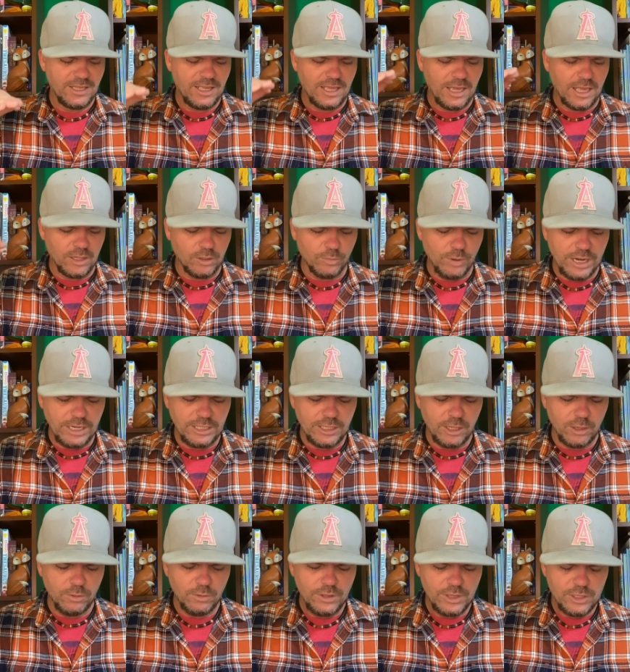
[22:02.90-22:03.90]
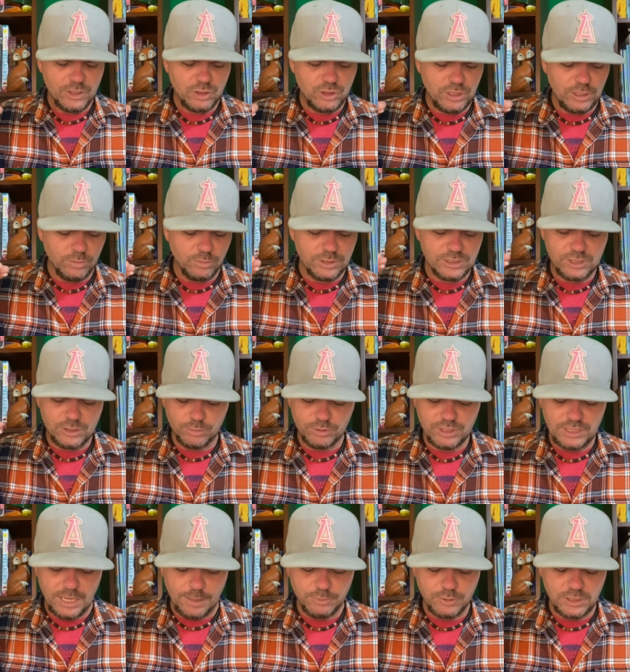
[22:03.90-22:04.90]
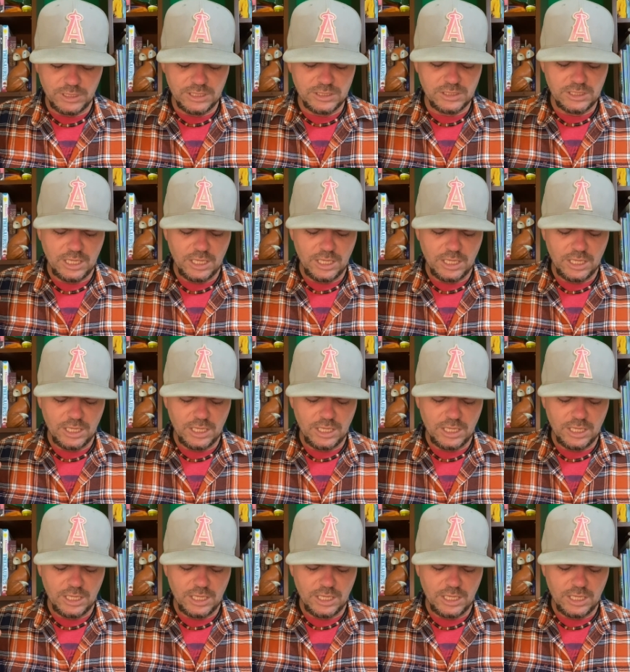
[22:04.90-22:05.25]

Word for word: Eloranio, she was the receptionist.